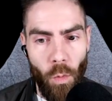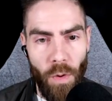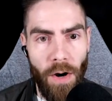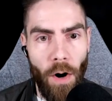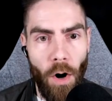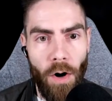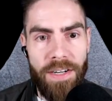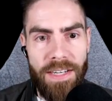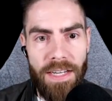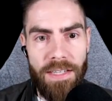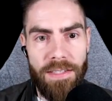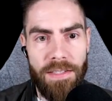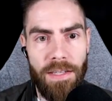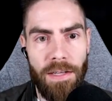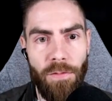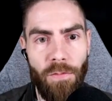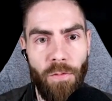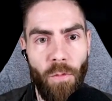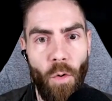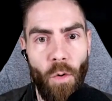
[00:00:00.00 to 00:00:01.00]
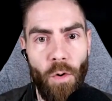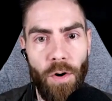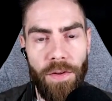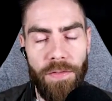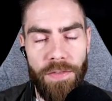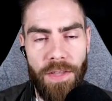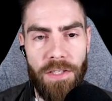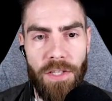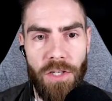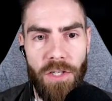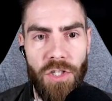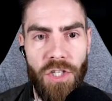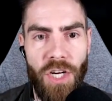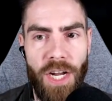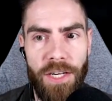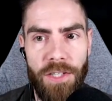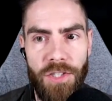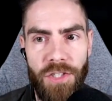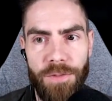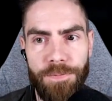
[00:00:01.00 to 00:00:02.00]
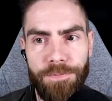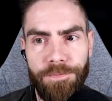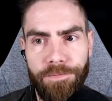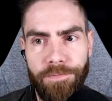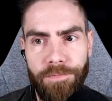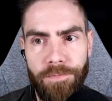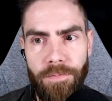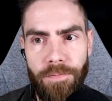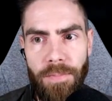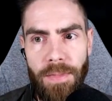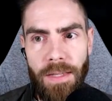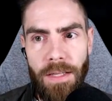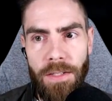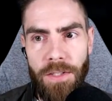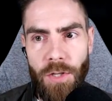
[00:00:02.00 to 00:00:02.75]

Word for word: we are testing for doesn't change yeah.